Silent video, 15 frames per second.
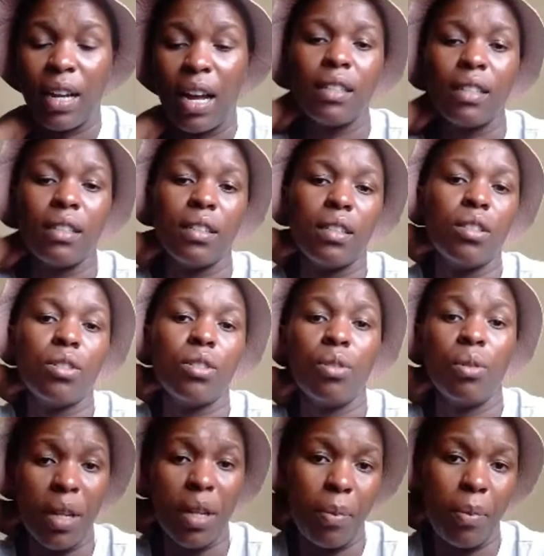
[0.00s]
And so
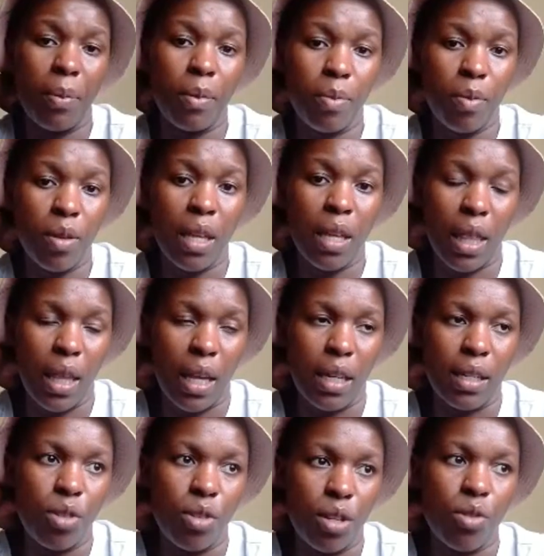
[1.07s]
many people think
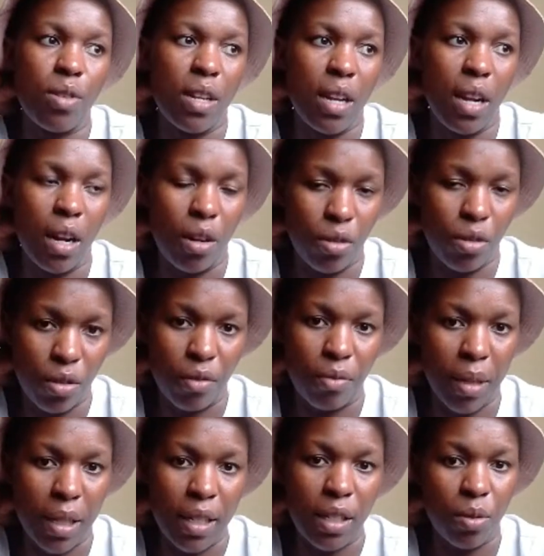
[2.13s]
that you need a lot of
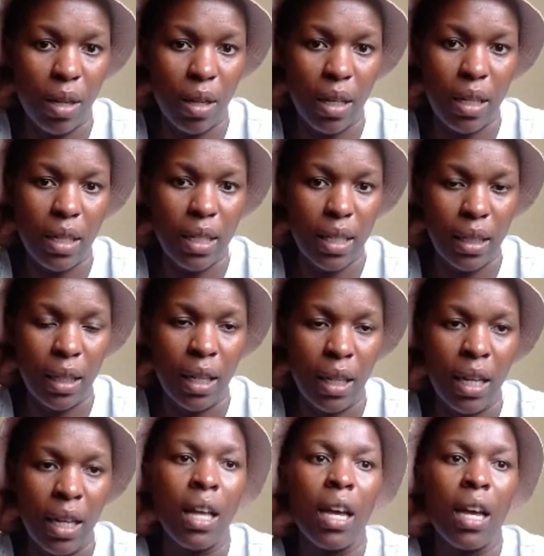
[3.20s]
money to get started.